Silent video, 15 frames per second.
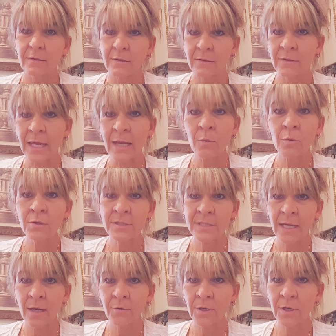they will
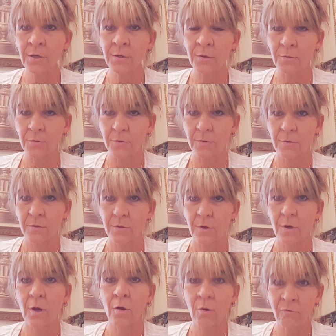tell you
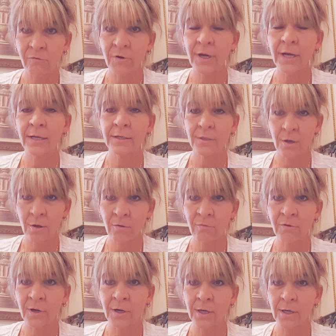over and
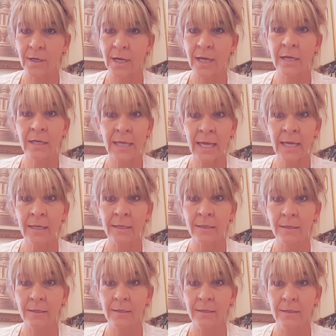over again
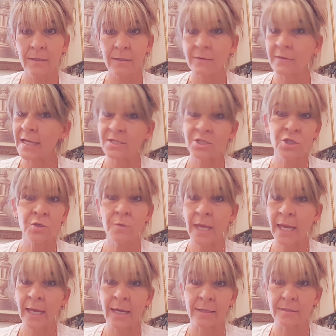that you
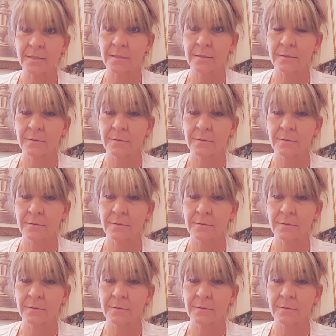can't.